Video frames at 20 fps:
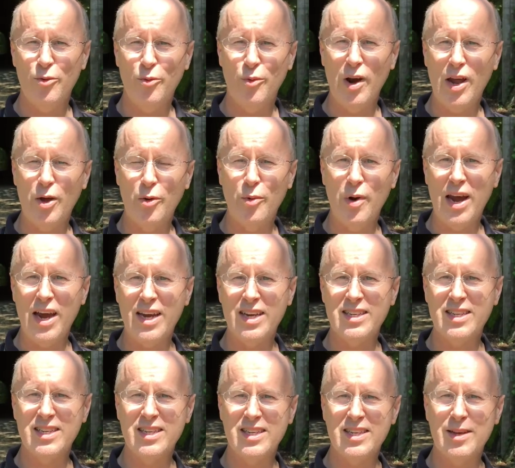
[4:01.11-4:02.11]

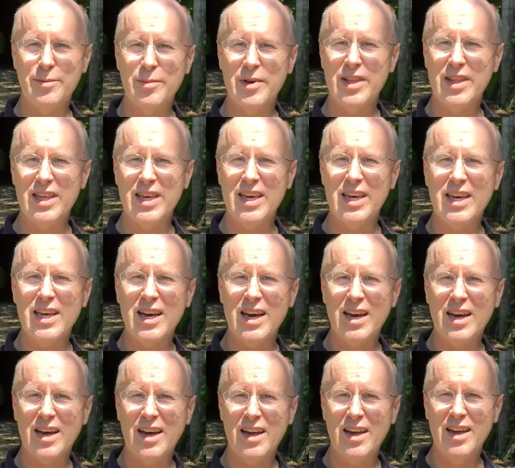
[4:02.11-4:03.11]
railways and some of the
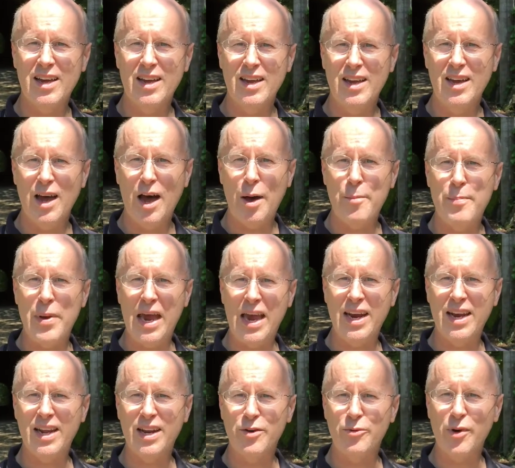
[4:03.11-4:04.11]

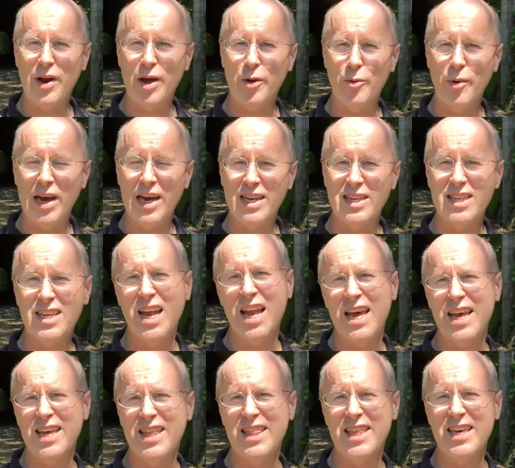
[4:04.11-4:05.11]
abandoned railways
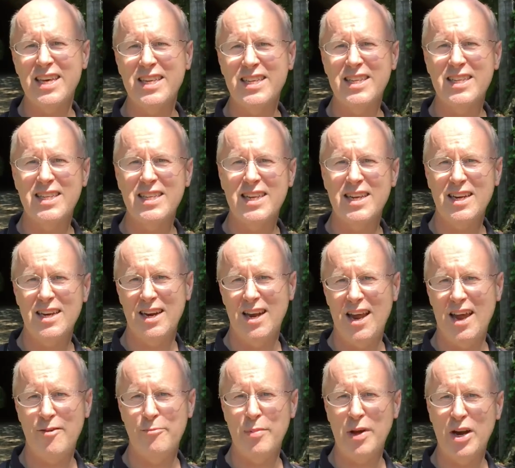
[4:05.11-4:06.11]
like this that
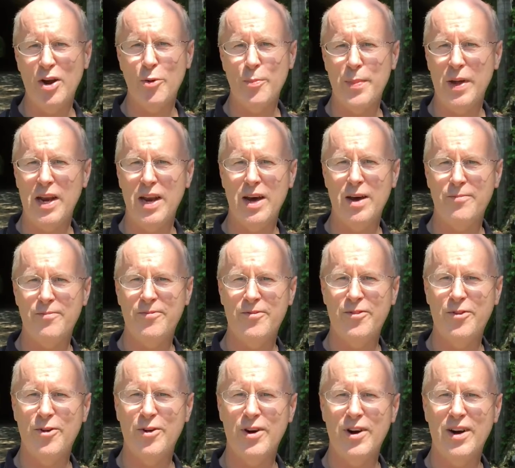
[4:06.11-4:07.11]
have been opened up
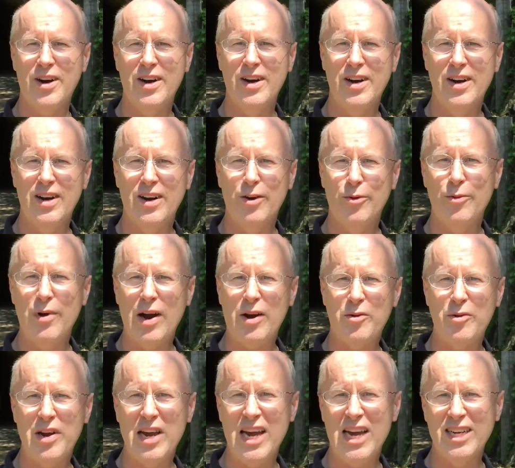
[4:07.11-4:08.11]
for
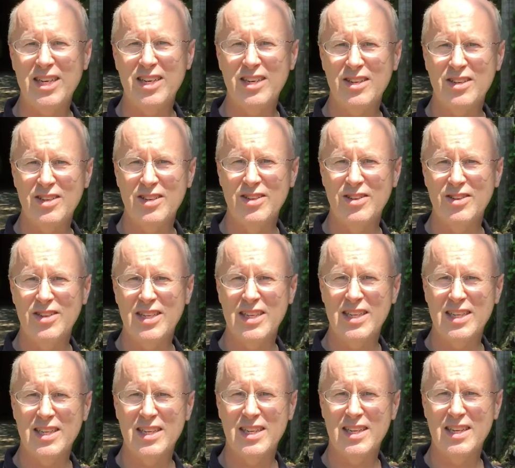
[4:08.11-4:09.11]
recreational
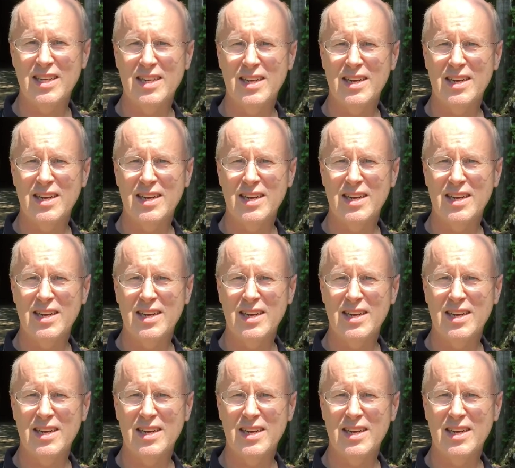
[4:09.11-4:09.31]
uses.